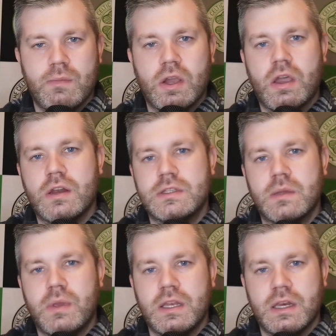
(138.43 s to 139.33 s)
My honest
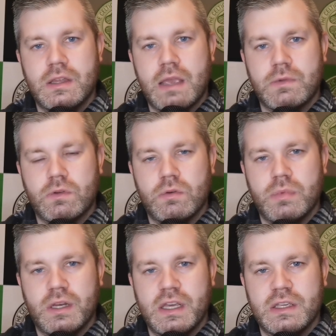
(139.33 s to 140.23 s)
opinion of David
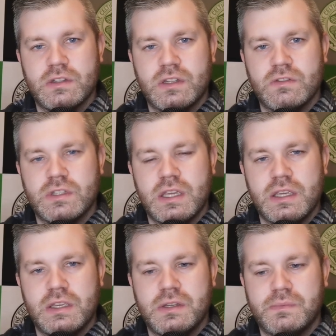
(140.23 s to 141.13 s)
Turnbull is I just
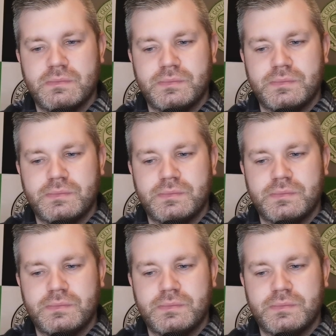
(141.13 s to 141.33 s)
think